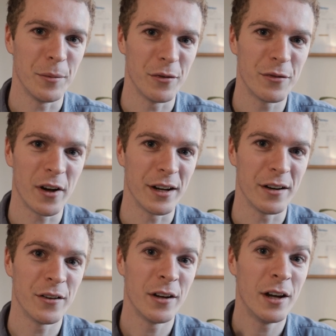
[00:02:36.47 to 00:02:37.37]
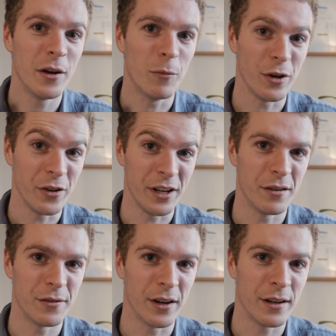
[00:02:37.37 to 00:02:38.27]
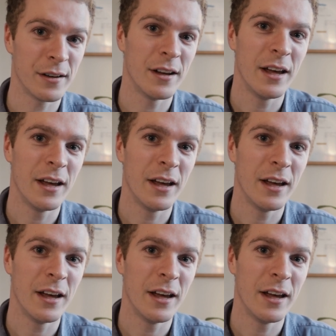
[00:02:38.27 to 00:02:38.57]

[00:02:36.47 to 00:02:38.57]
find what you need to find.